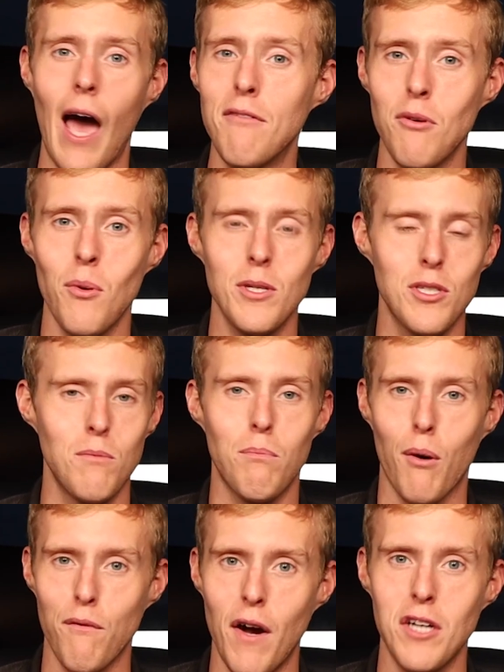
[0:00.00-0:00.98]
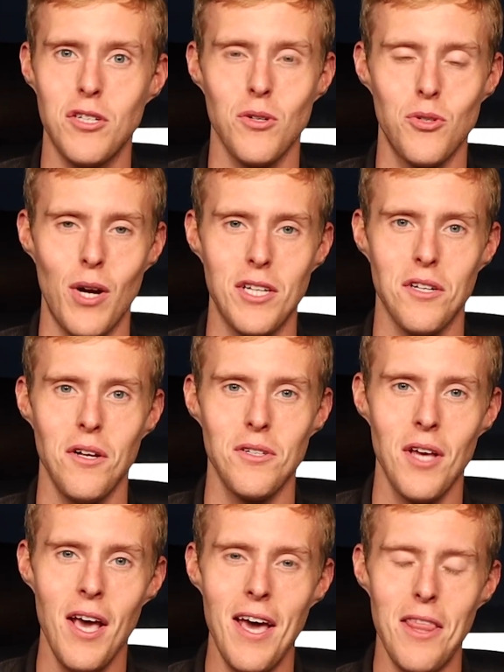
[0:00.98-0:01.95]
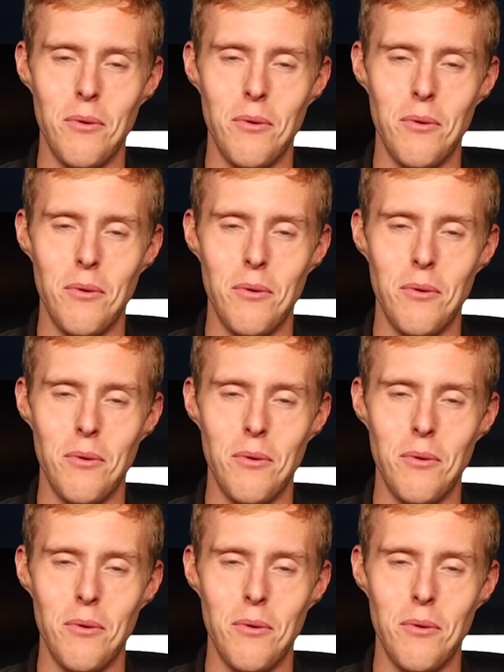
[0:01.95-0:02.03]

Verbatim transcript: Everyone's in professional dress clothes.